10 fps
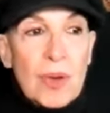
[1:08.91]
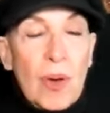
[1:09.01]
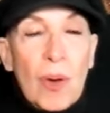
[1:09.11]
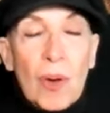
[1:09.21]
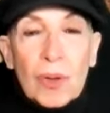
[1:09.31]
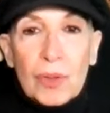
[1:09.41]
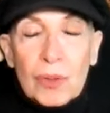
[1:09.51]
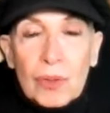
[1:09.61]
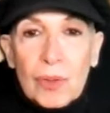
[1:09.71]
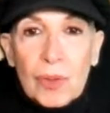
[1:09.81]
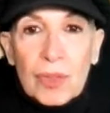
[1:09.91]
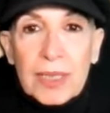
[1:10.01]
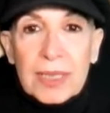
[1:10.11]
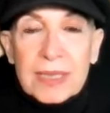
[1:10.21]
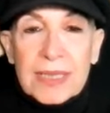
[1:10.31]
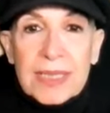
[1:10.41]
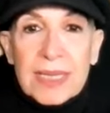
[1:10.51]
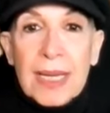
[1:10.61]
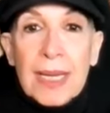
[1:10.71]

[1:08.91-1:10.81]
all your organs,